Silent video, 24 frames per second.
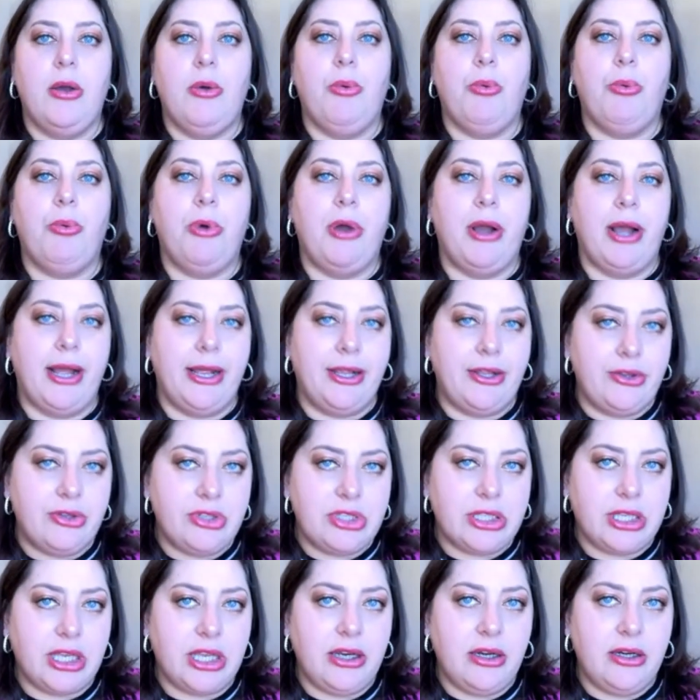Why are you
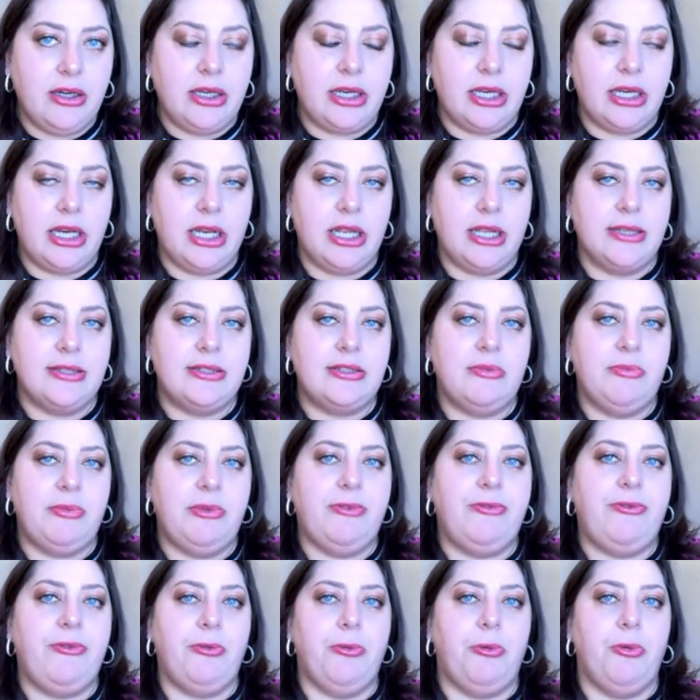scared? It has to be
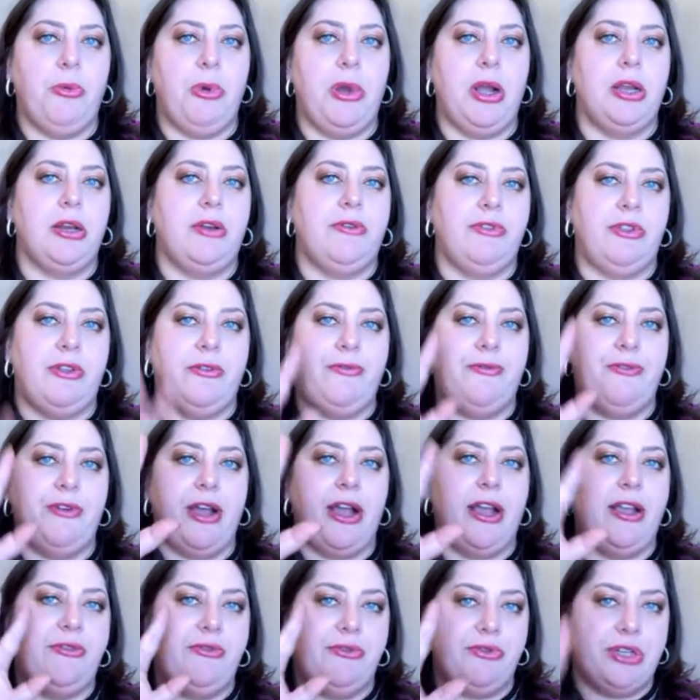for one of the
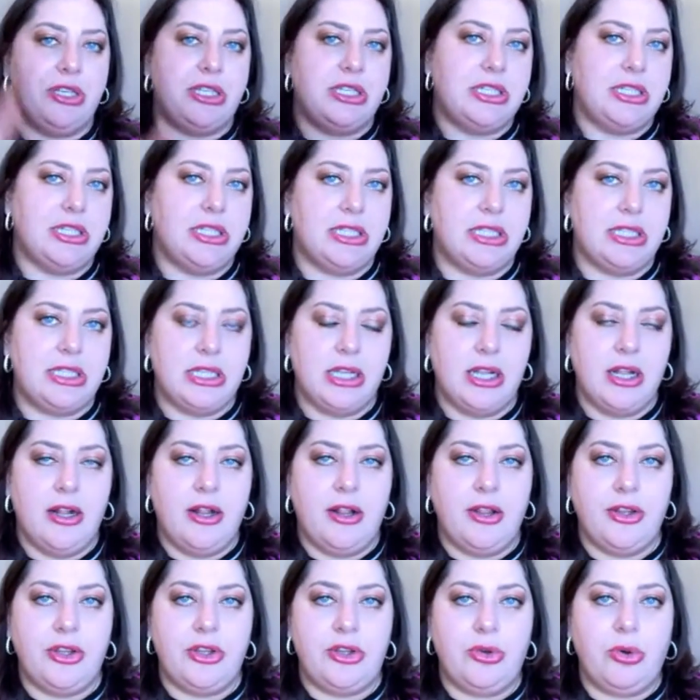5 reasons.
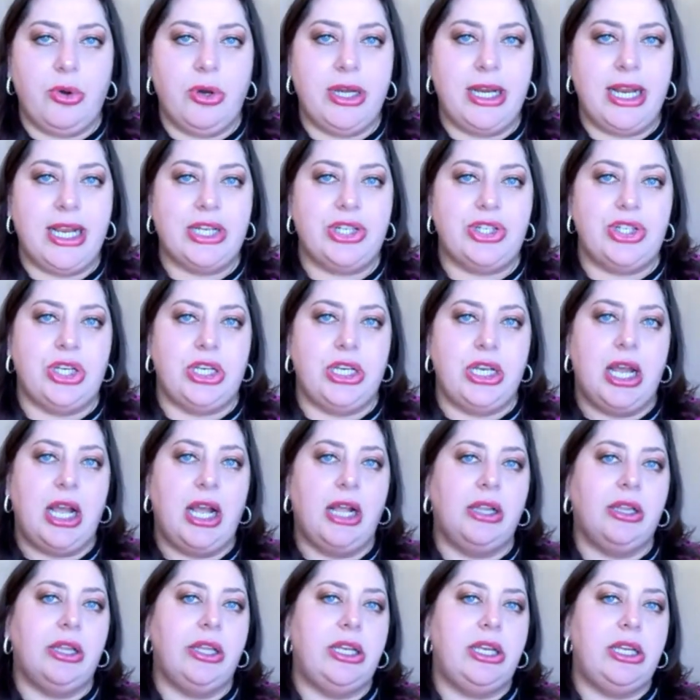Your
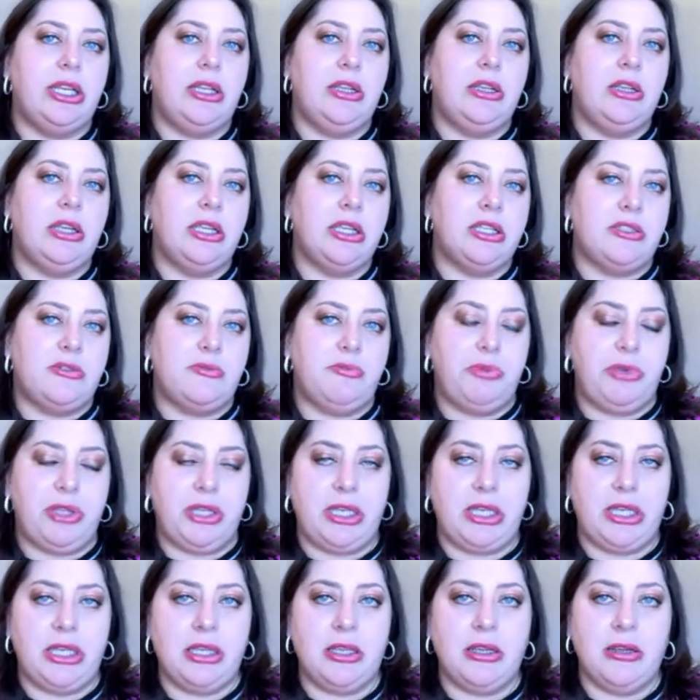nationality is
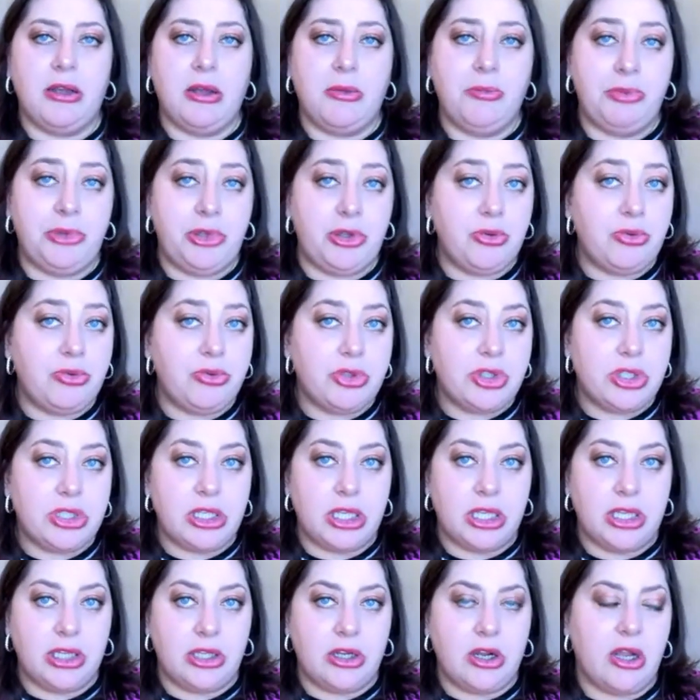being abused
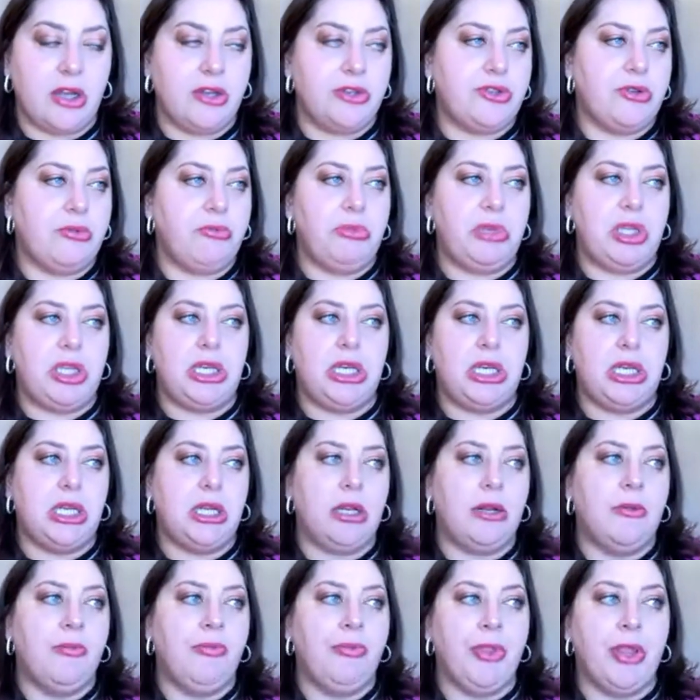in the country,
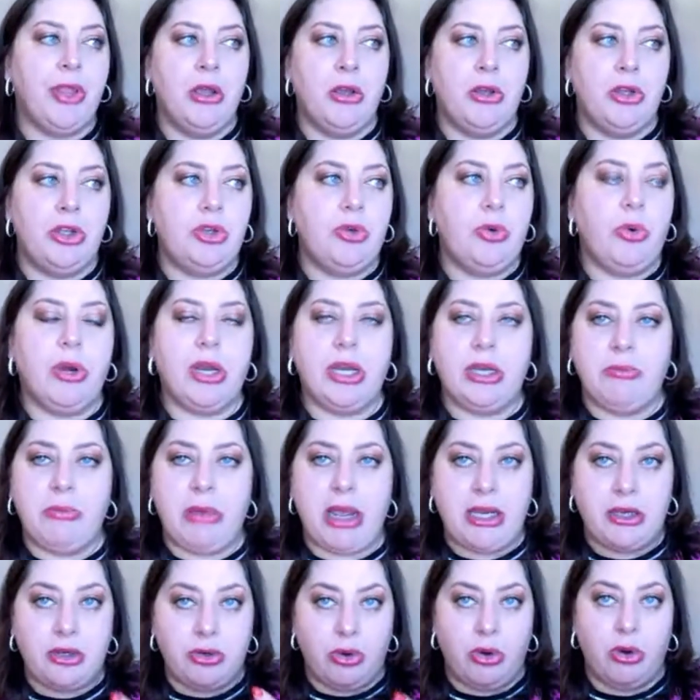meaning you're in
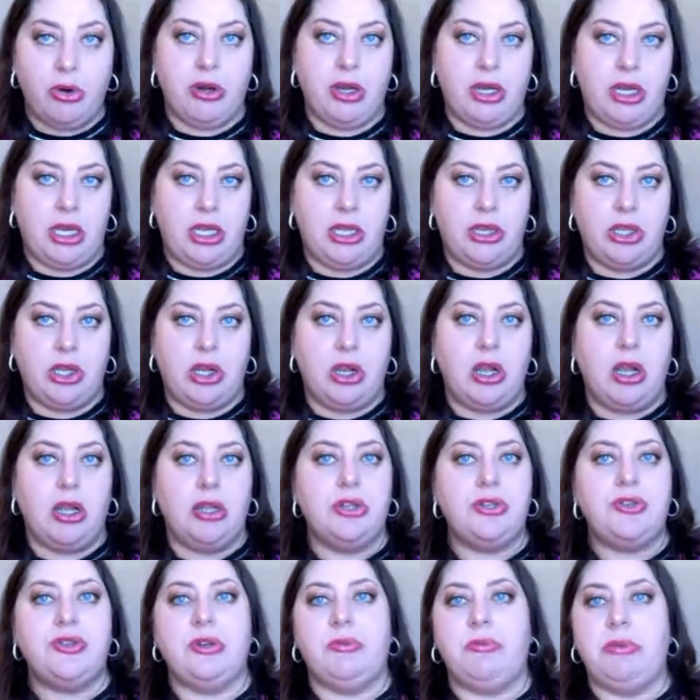minority. In the
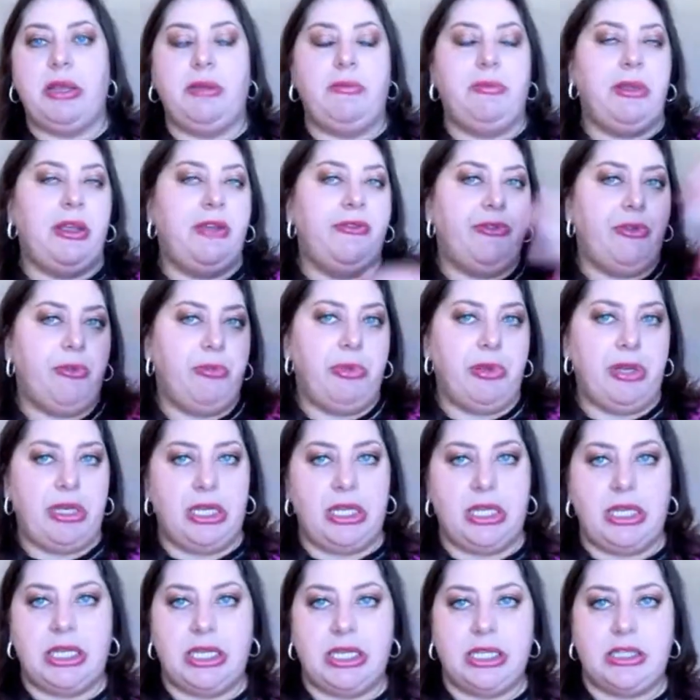country, maybe
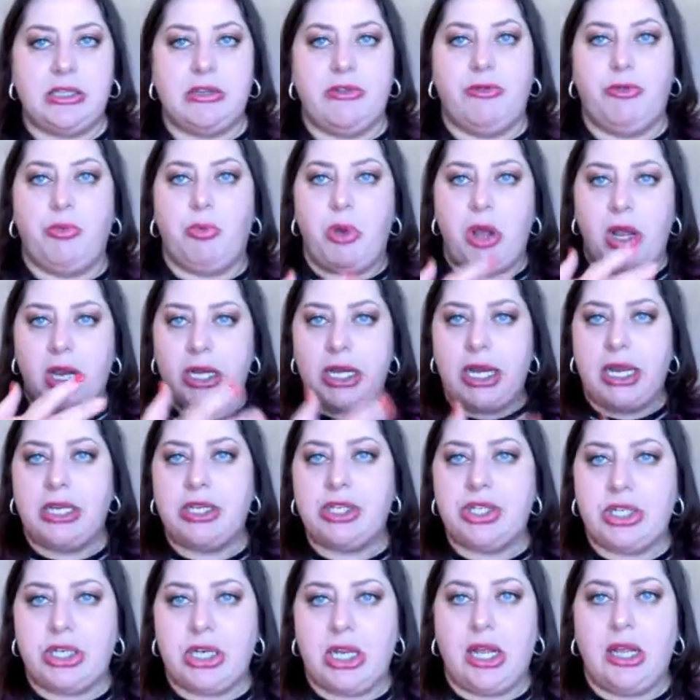everybody is of one
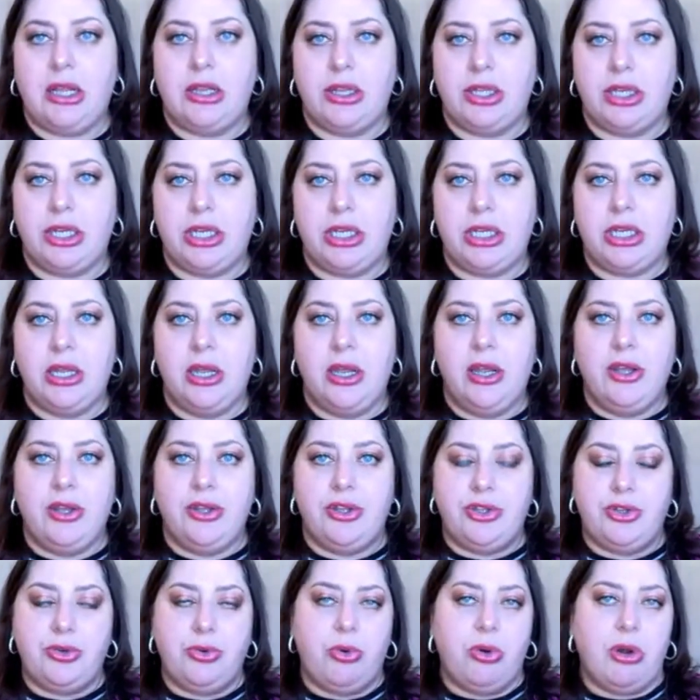nationality,
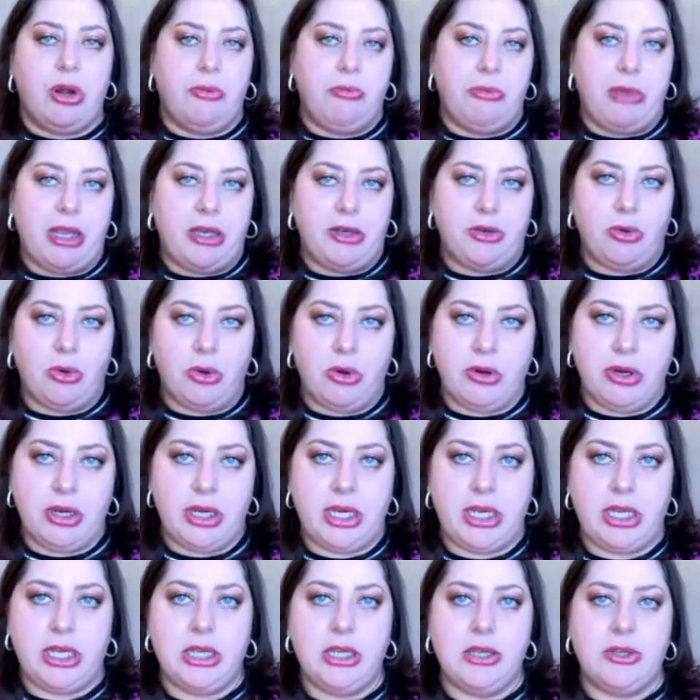you are a
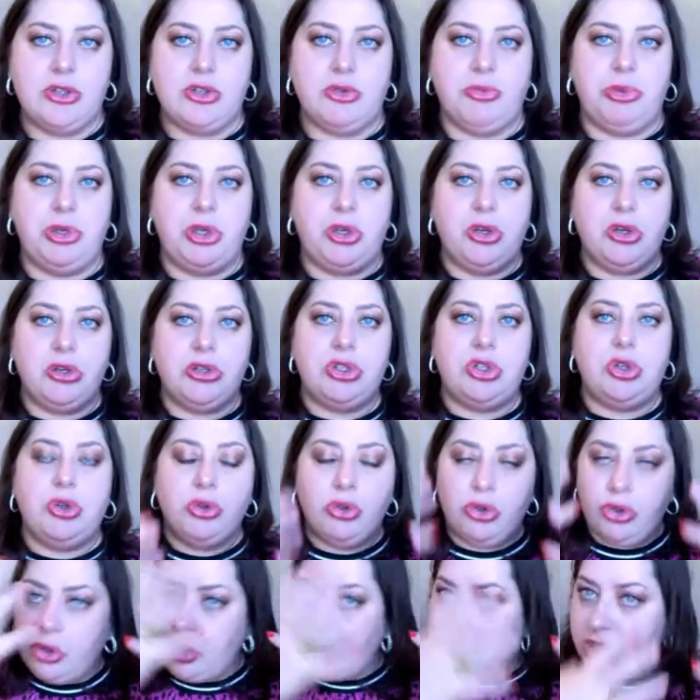minority. So because you
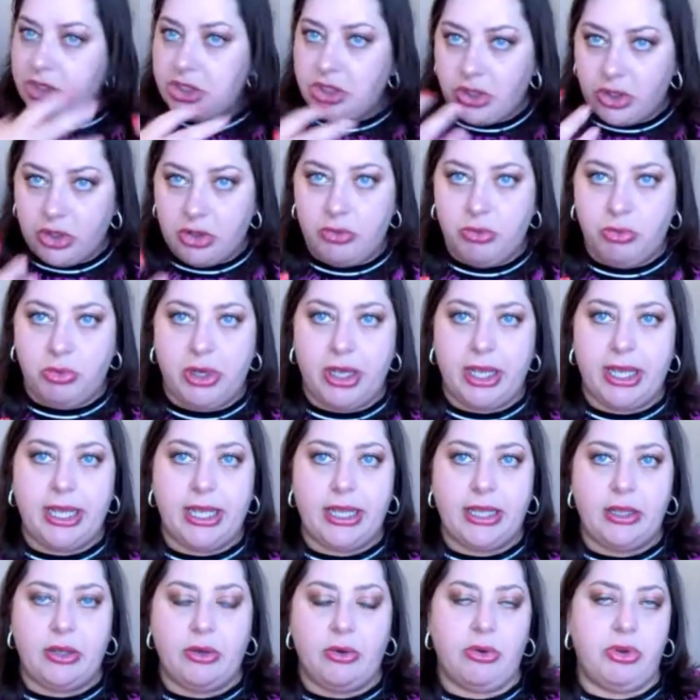look a certain
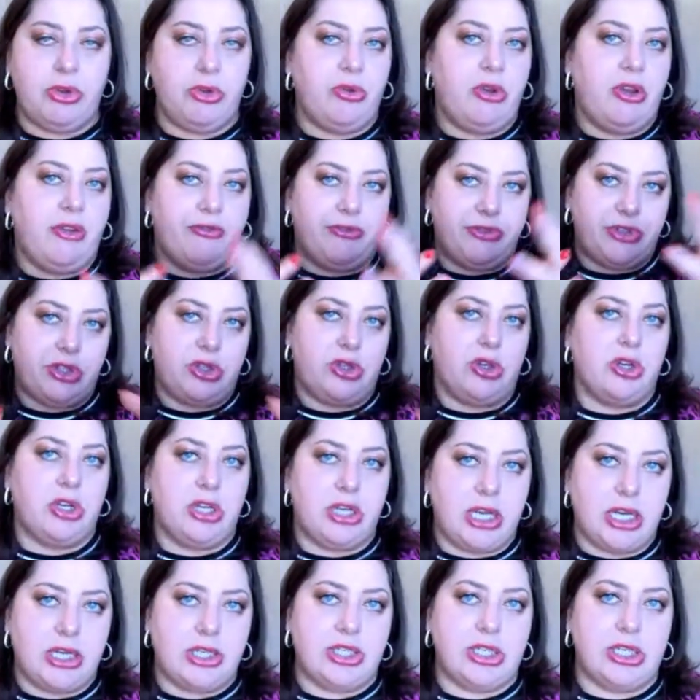way or you have a certain
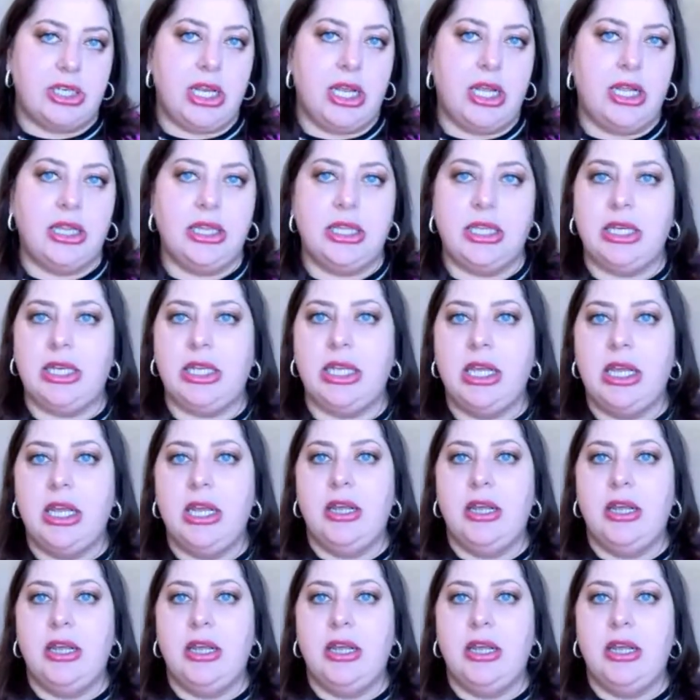nationality,